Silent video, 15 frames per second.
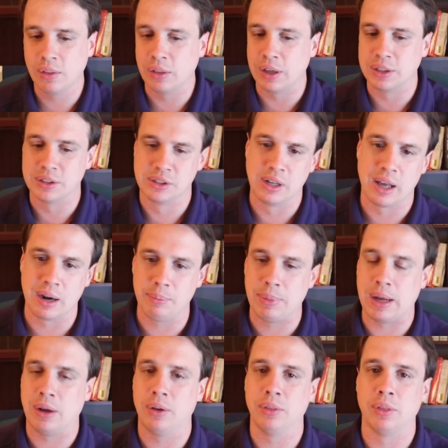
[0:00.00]
it's not
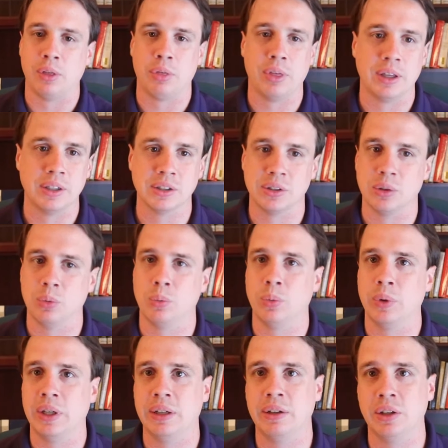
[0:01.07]
about the things that
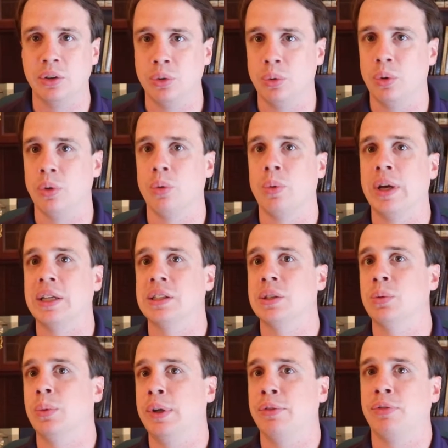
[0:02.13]
we do or the ways
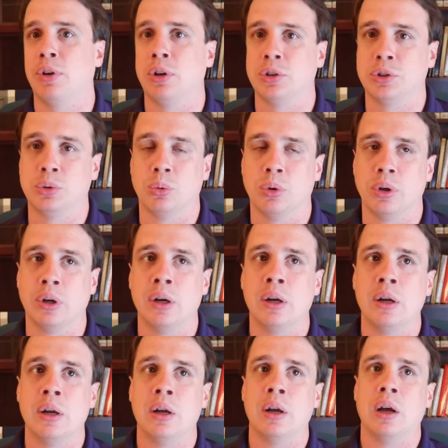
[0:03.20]
that we fall short.
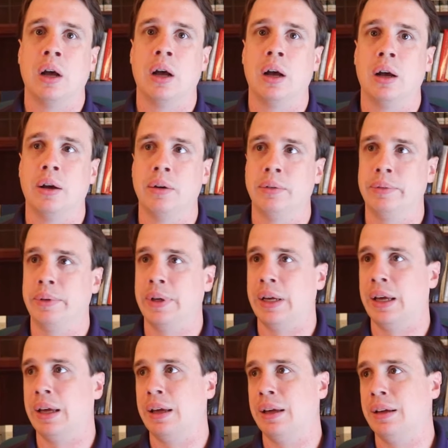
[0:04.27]

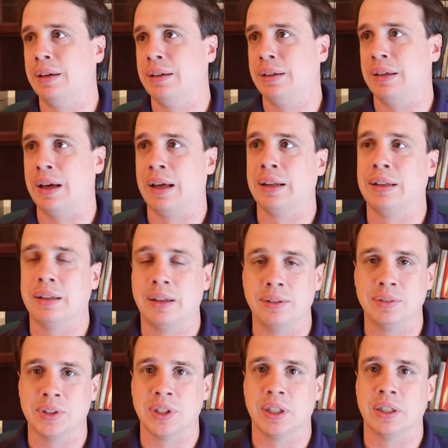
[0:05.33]
God
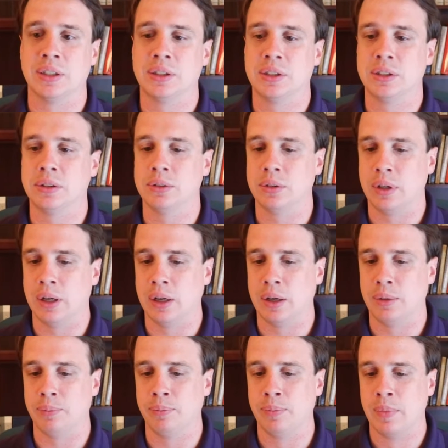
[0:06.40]
loves us,
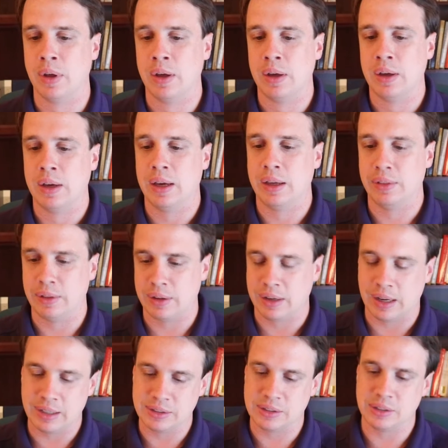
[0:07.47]
and that
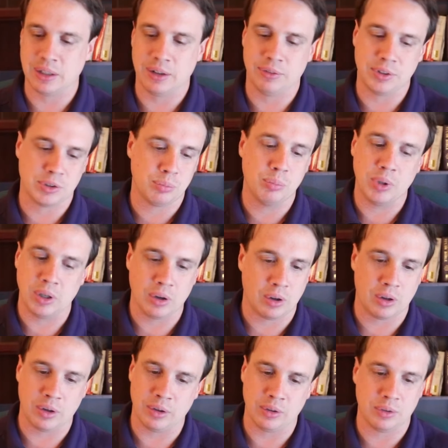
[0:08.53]
God's love is
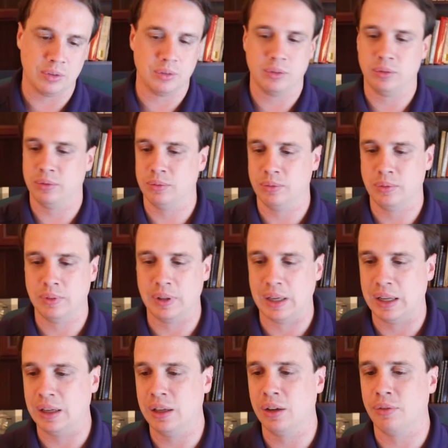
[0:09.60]
beyond
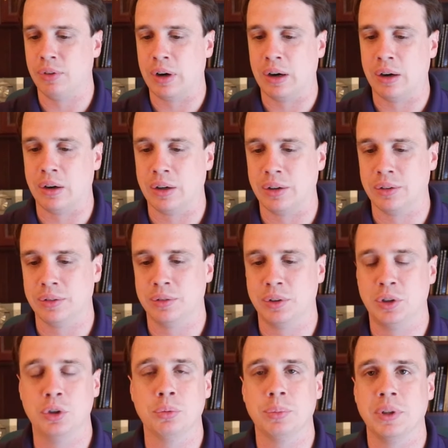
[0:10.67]
any of our
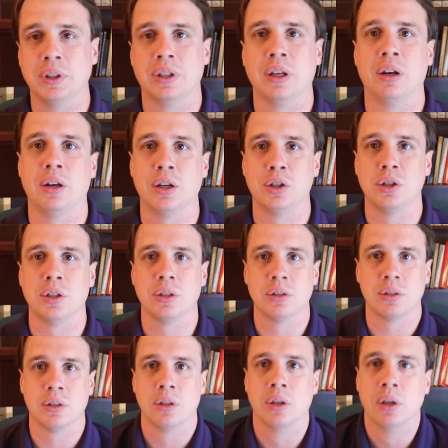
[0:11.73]
human
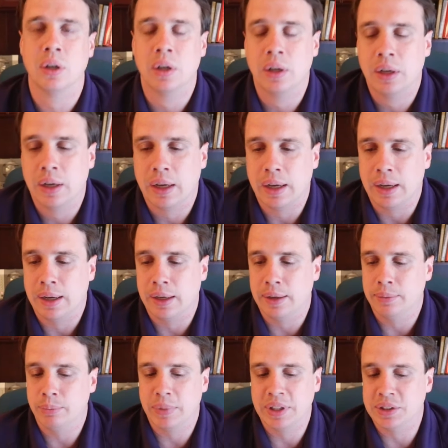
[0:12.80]
conditions.
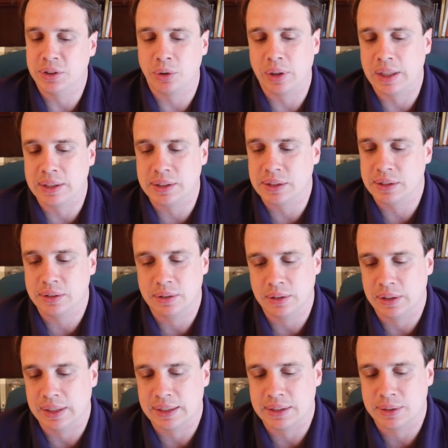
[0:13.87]
And so that's
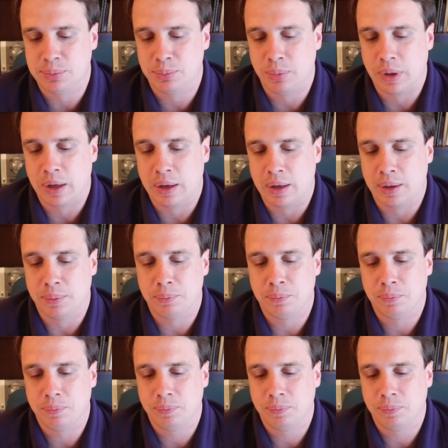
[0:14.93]
a